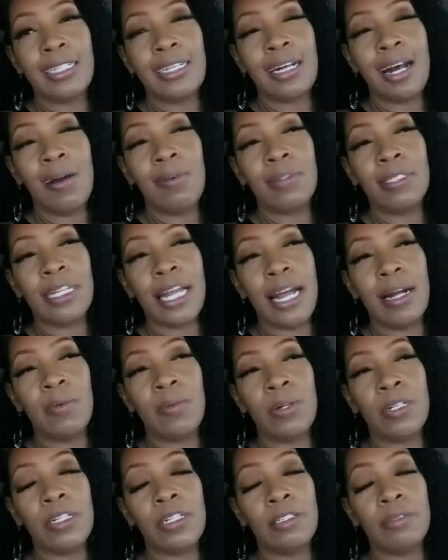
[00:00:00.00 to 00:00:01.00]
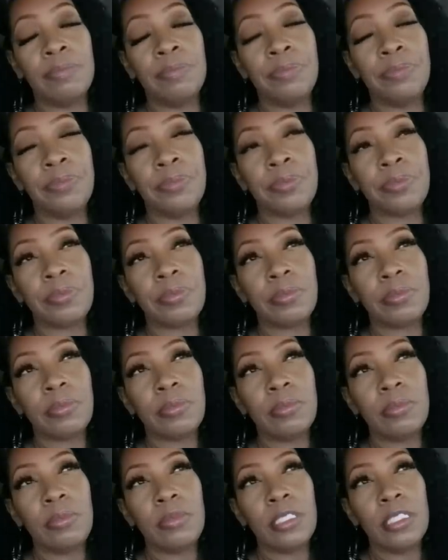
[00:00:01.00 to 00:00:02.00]
and i was like well
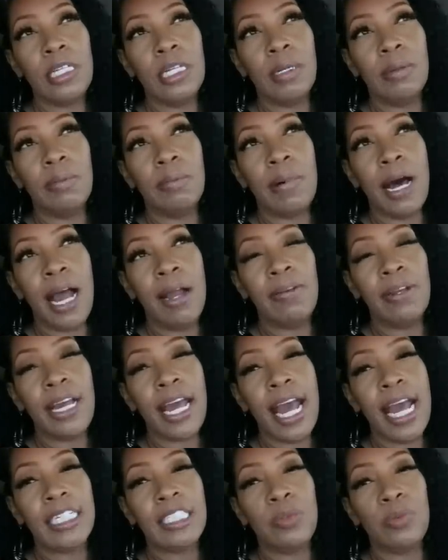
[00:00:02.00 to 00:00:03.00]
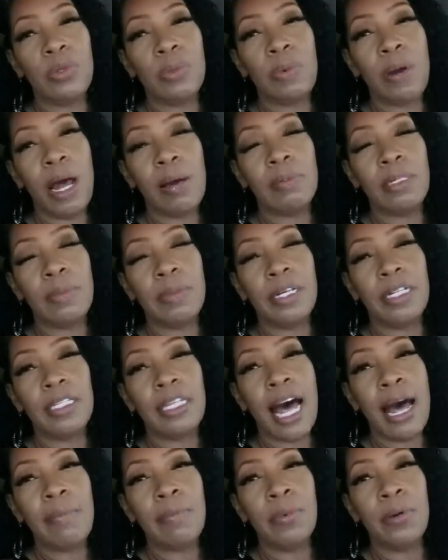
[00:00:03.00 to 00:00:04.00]
my reaction would probably be a
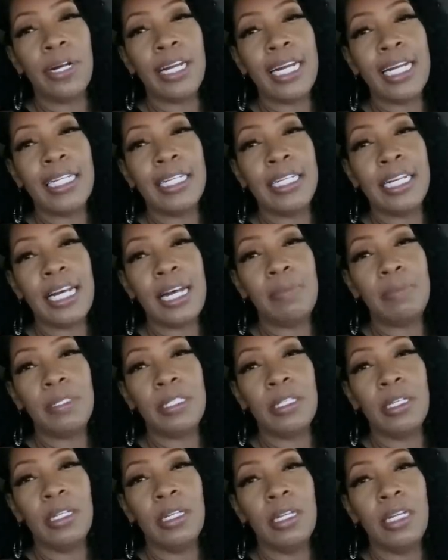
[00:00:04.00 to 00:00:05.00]
lot more in-depth